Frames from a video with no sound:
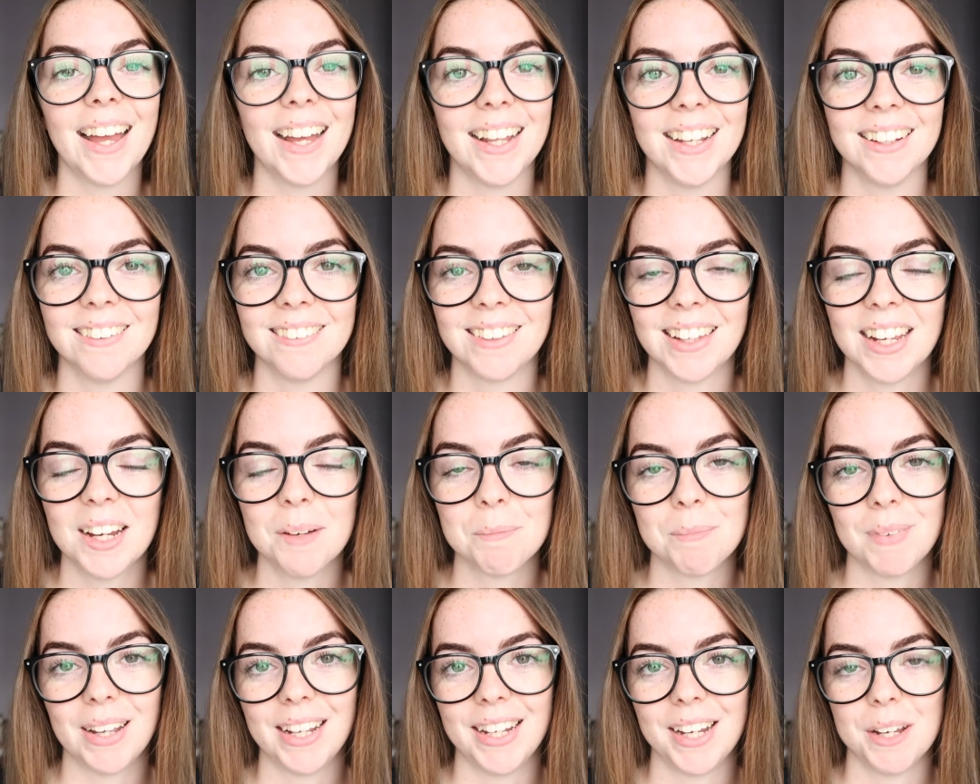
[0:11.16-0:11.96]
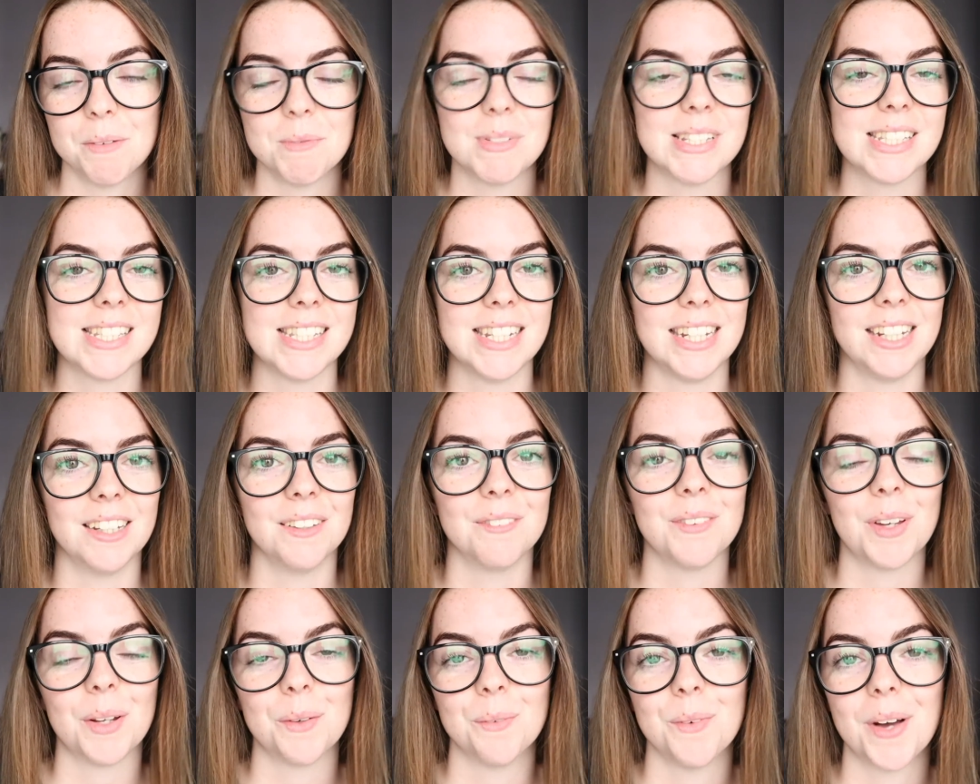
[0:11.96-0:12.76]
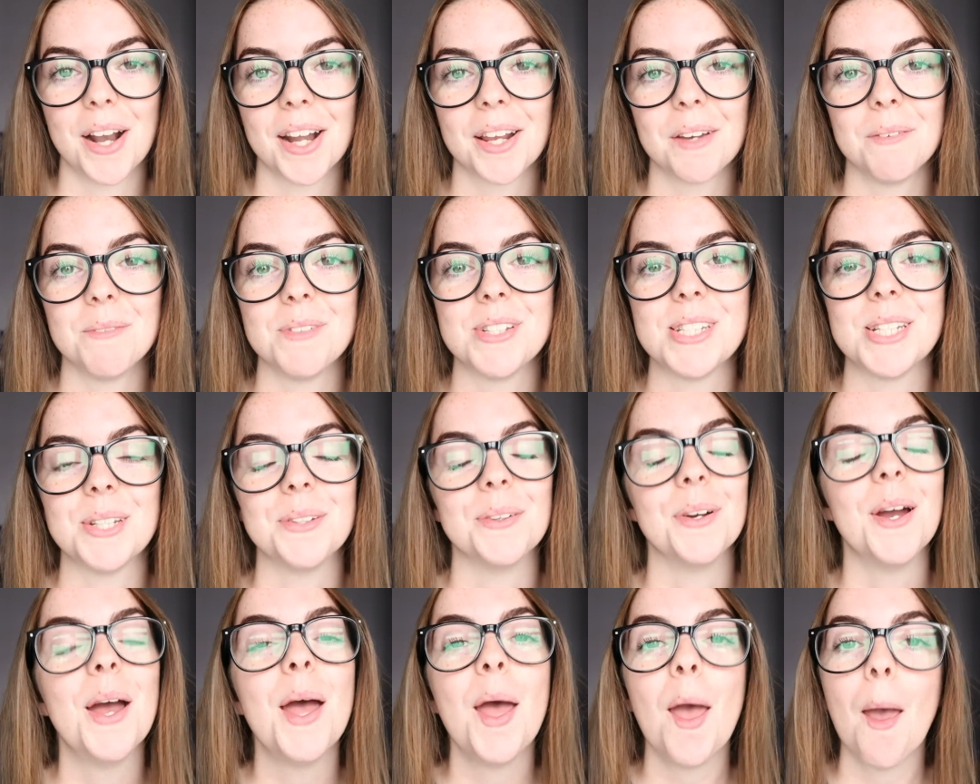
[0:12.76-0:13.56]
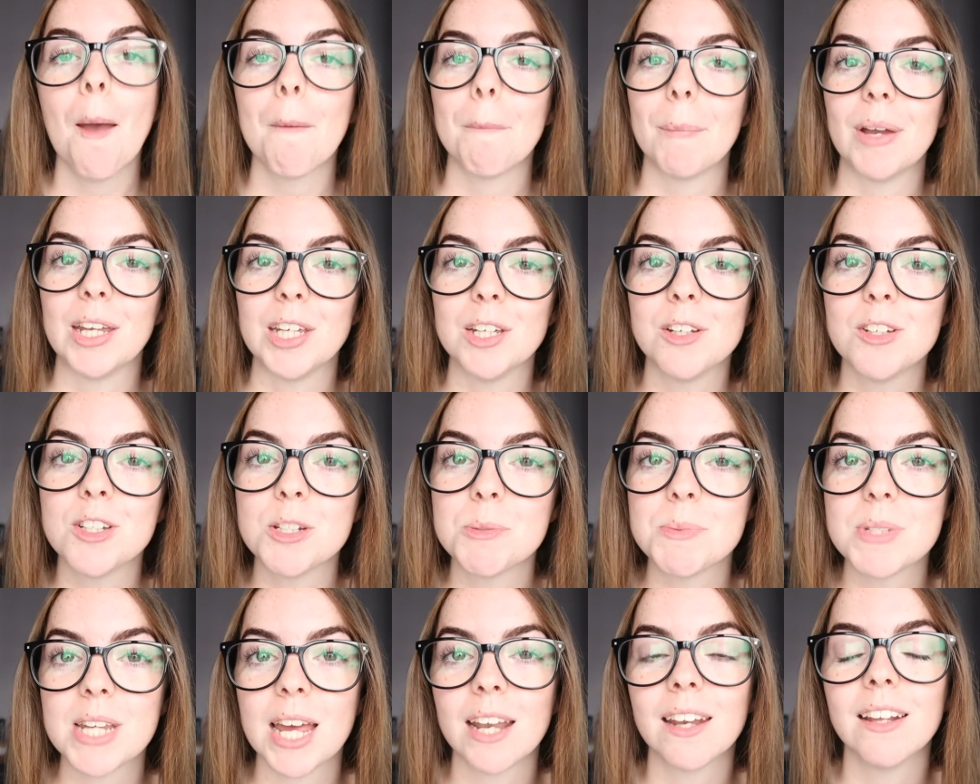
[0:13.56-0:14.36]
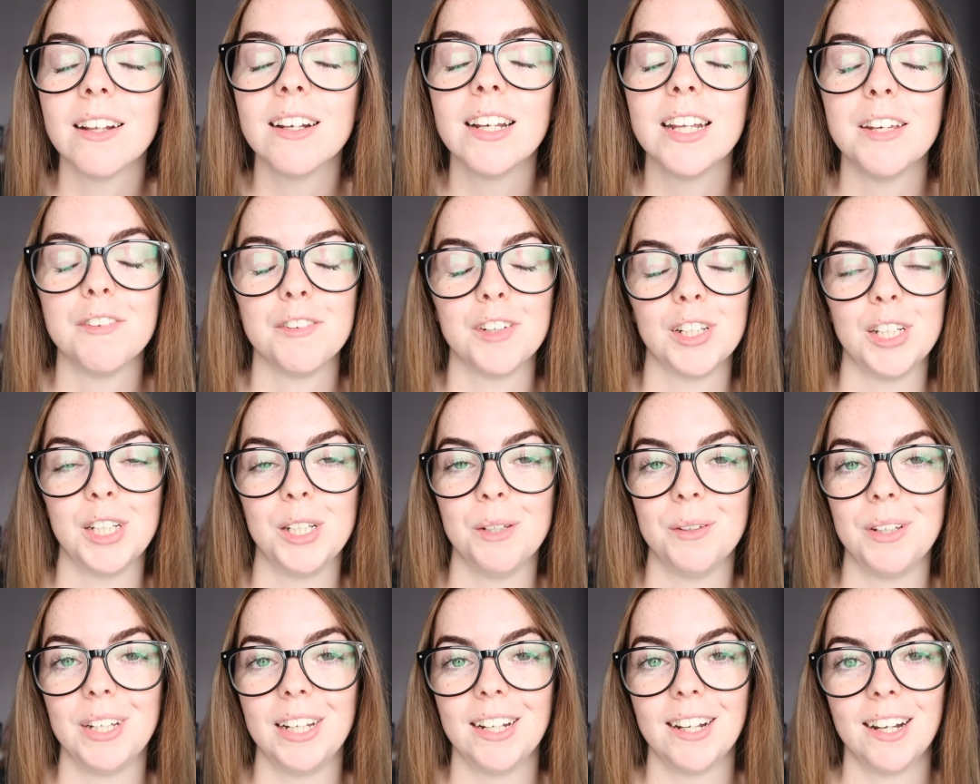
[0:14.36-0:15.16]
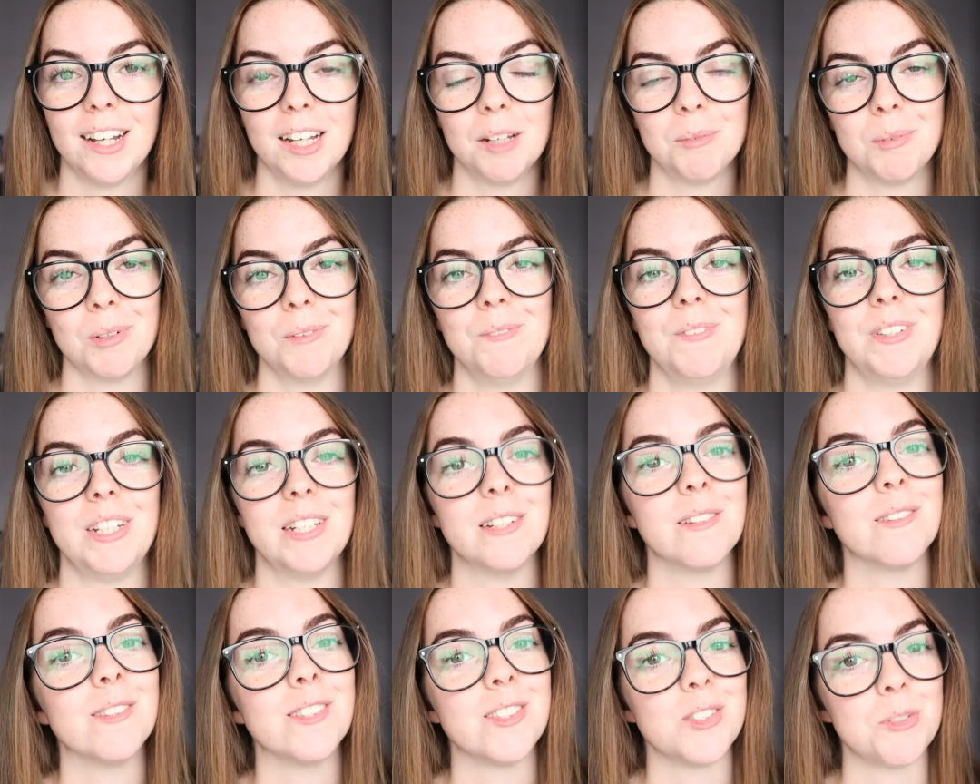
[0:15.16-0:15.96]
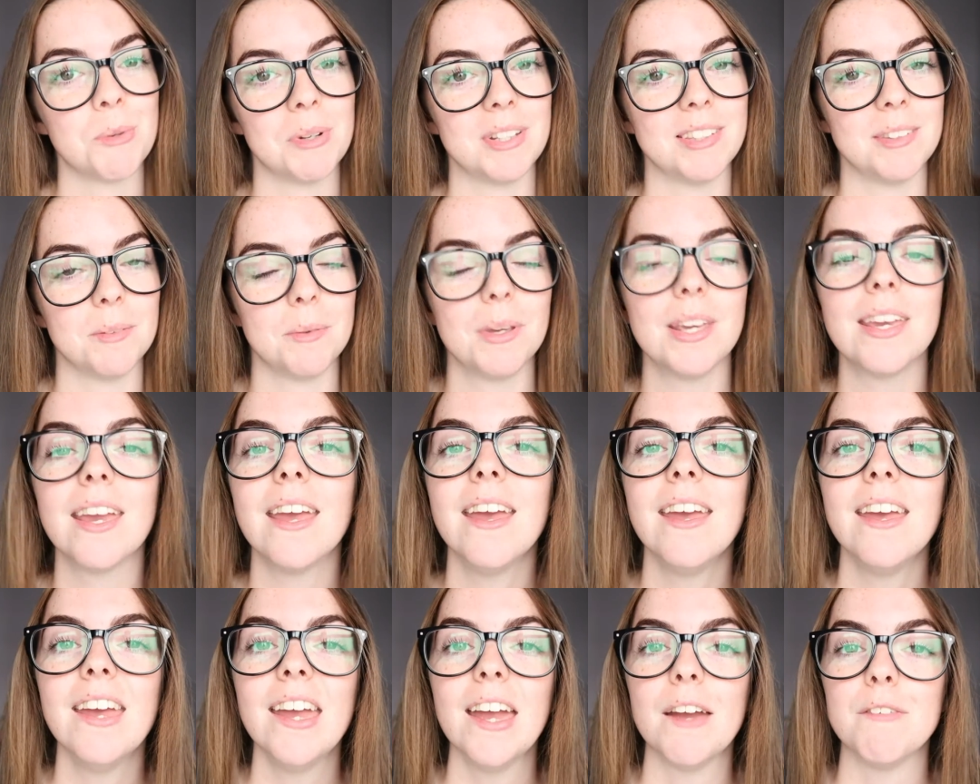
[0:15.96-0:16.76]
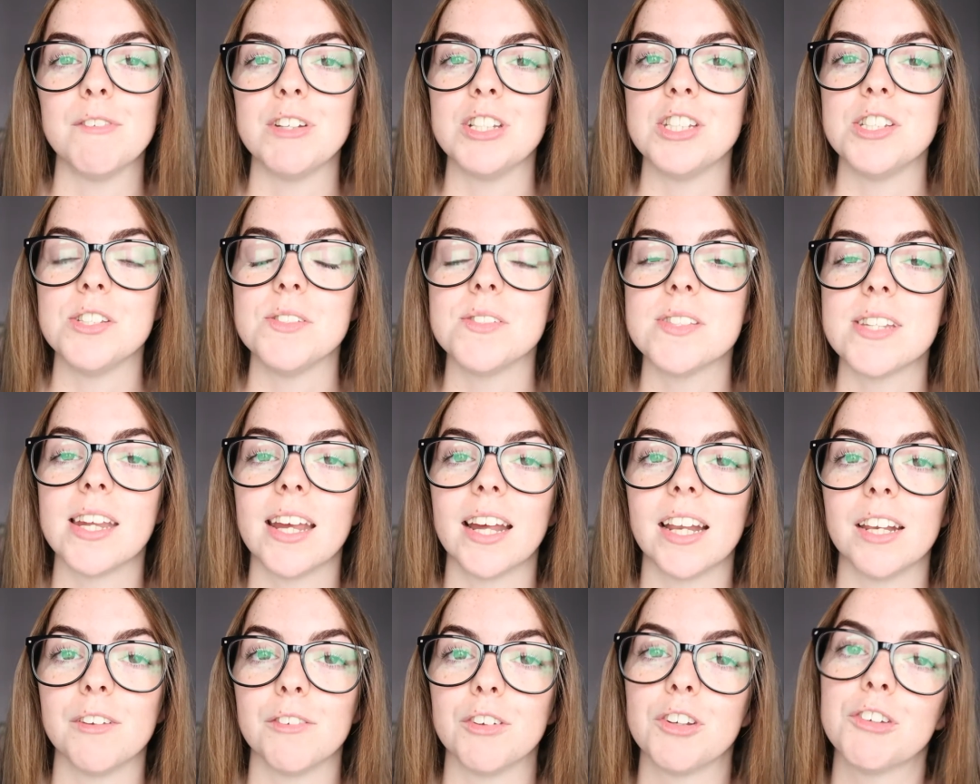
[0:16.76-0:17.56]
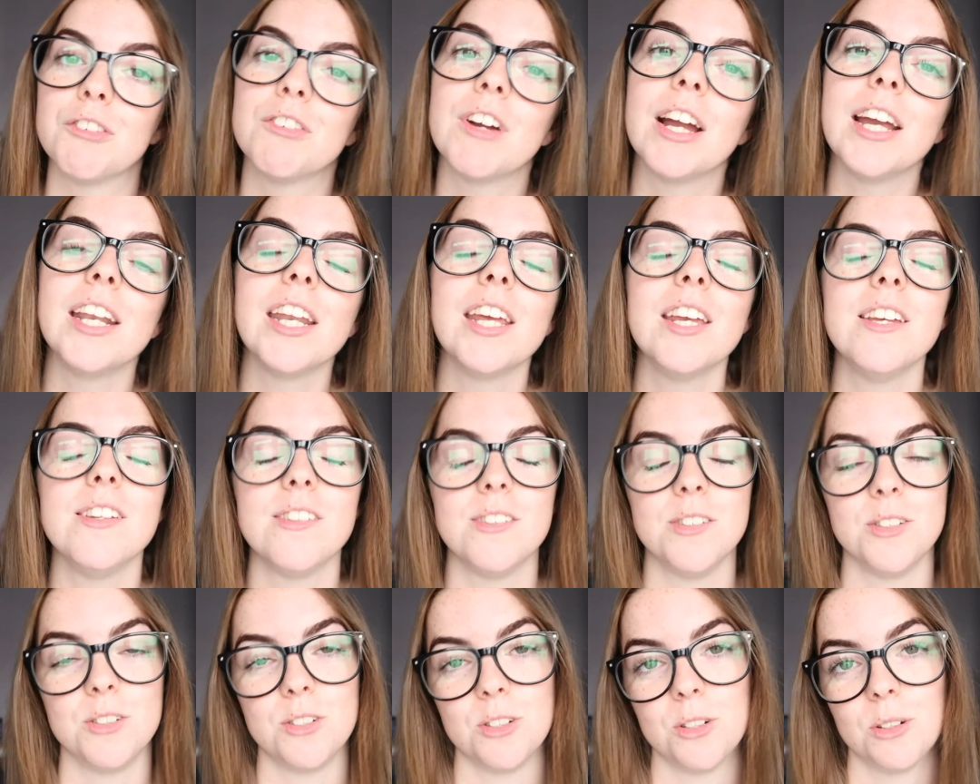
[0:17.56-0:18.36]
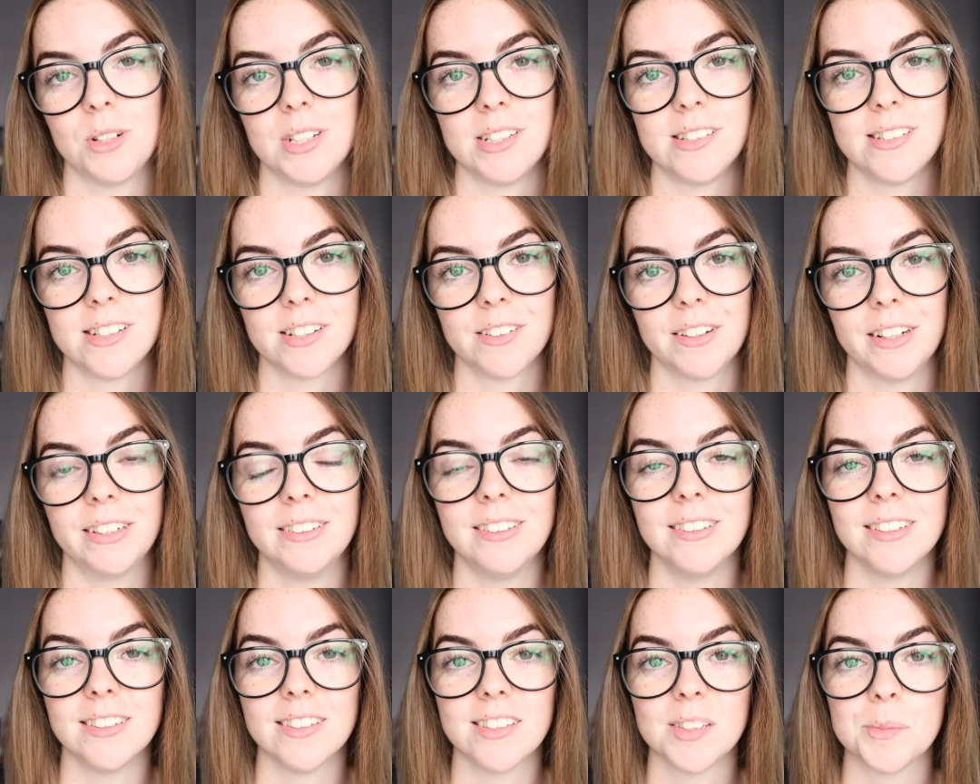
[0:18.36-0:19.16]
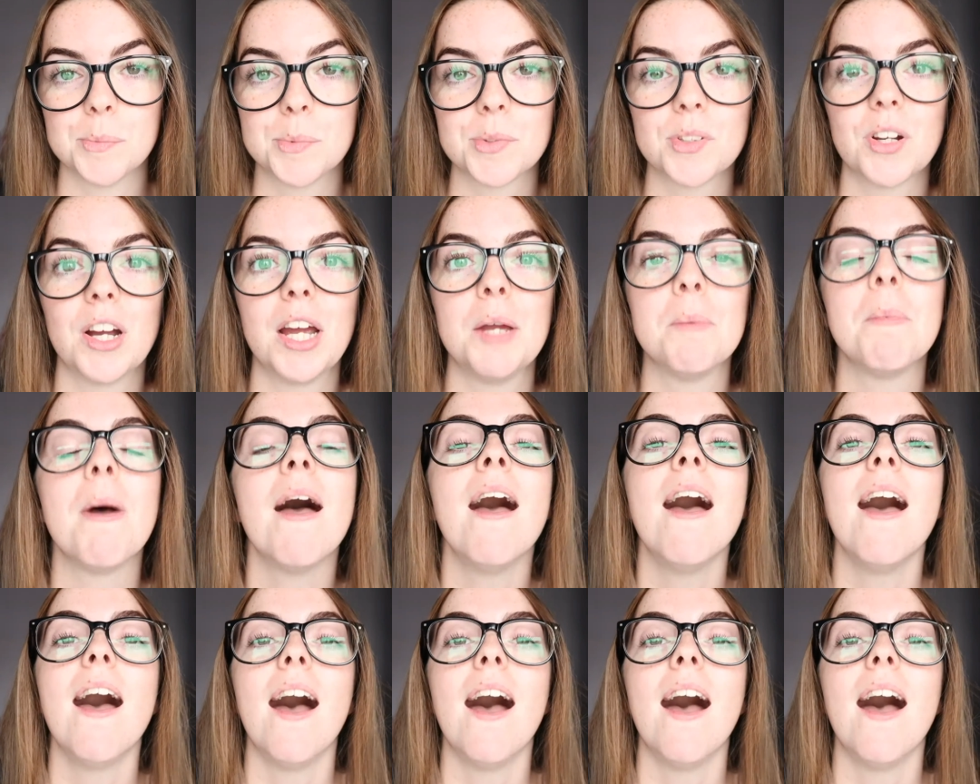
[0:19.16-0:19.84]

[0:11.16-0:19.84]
Hello there, my name is Niamh and welcome to my YouTube channel. If you're new here, I upload videos twice a week, every Tuesday and every Friday, so you should really stick around and subscribe.